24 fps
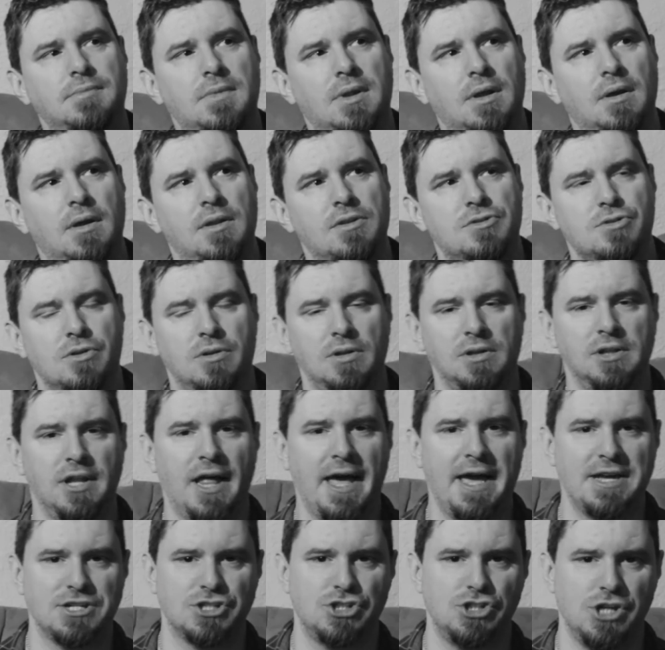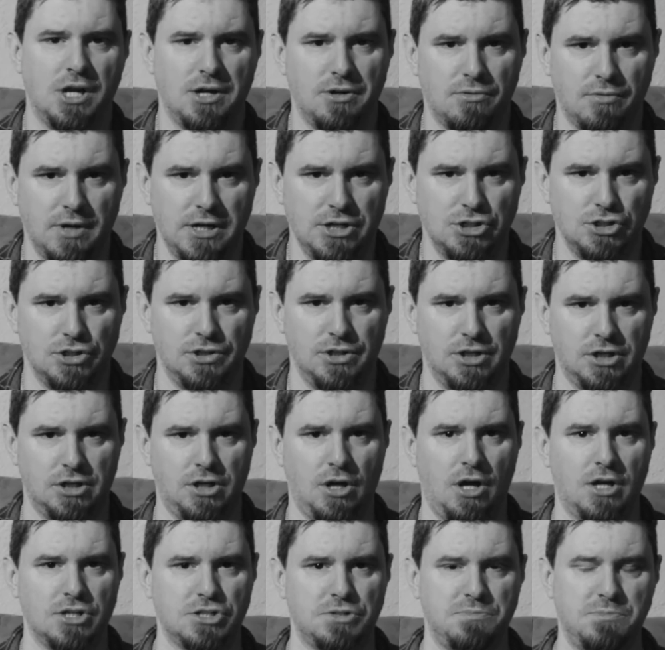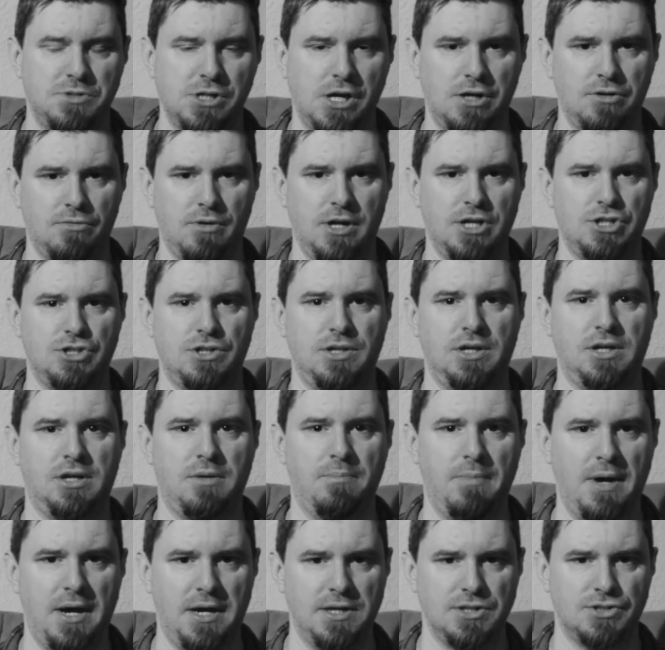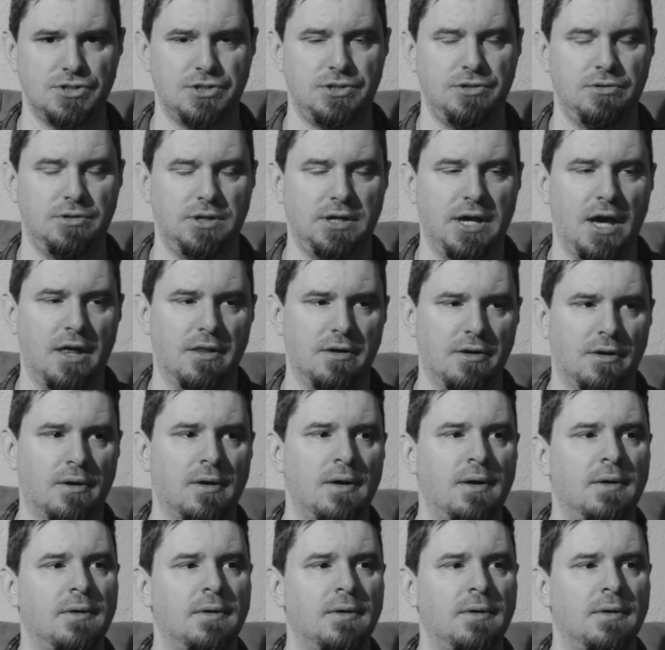Sort of the last generation, the cusp generation that combines the two together.